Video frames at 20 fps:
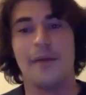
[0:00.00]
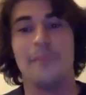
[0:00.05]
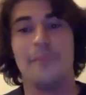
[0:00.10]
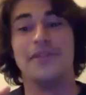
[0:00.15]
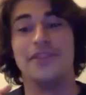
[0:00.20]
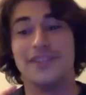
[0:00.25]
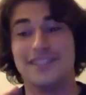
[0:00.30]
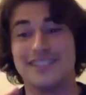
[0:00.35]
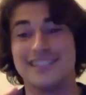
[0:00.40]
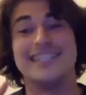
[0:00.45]

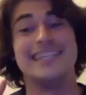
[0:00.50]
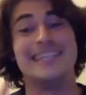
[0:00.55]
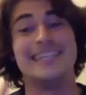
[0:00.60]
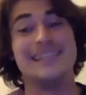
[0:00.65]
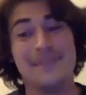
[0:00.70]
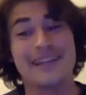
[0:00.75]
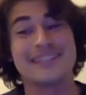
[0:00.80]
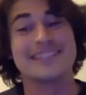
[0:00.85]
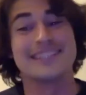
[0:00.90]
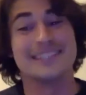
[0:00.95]
but the
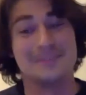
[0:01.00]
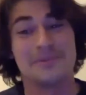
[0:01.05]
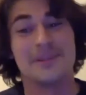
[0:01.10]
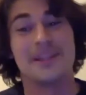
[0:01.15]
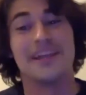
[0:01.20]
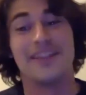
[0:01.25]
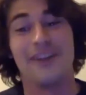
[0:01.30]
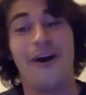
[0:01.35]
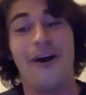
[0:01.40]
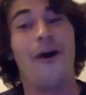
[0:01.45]
team that's going to
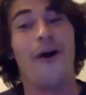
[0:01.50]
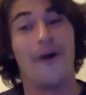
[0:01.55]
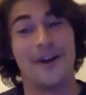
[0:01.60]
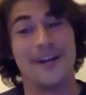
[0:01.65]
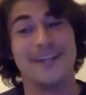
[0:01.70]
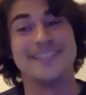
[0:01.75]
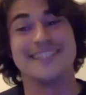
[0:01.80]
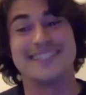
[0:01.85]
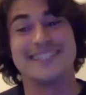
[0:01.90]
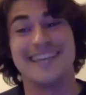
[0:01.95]
play the
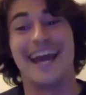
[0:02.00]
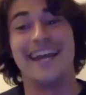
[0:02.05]
hardest